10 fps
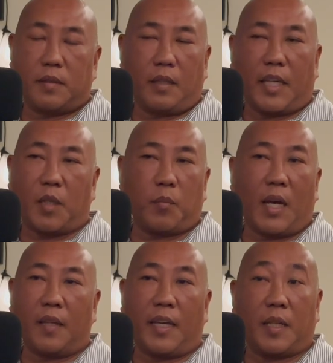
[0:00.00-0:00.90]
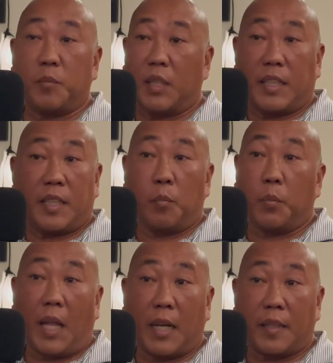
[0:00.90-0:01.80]
like them, not like them, delete them,
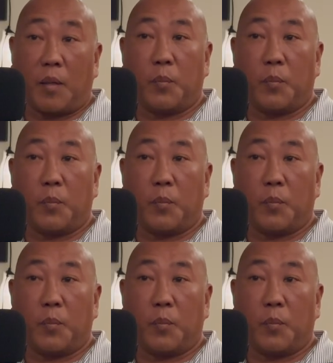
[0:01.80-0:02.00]
block them.